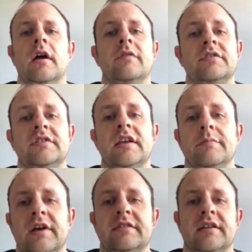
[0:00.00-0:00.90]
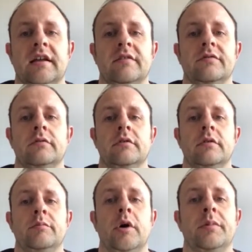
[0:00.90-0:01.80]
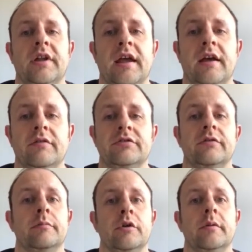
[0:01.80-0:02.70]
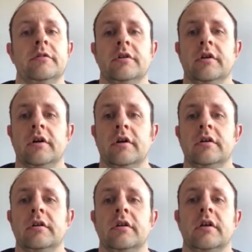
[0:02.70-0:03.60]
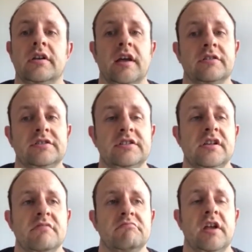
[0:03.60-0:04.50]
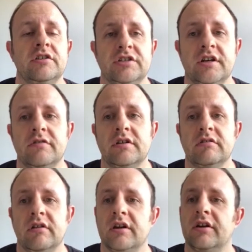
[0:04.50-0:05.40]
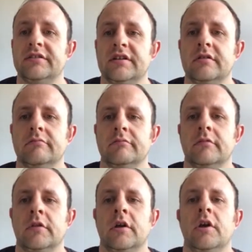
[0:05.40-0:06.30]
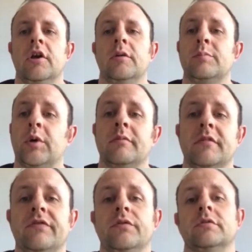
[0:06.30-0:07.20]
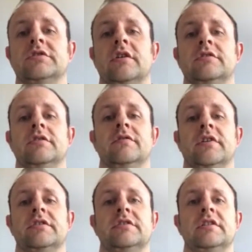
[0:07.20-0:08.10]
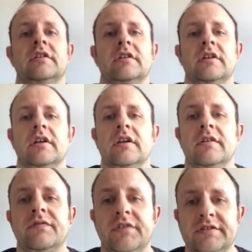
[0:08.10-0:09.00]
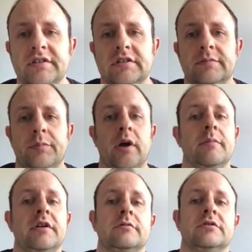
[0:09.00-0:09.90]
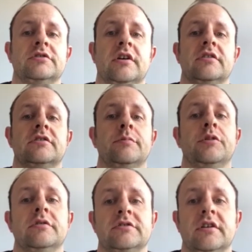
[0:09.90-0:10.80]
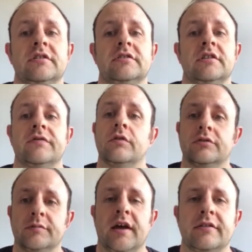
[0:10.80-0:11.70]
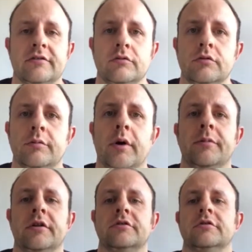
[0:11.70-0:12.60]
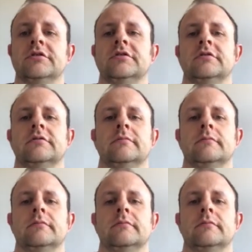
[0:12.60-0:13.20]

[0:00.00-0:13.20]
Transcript: After taking Maths A level, popular areas of employment are accountancy, engineering and IT. But if you want to go to university, physics, biomedical science, computer science, and of course maths are all popular choices.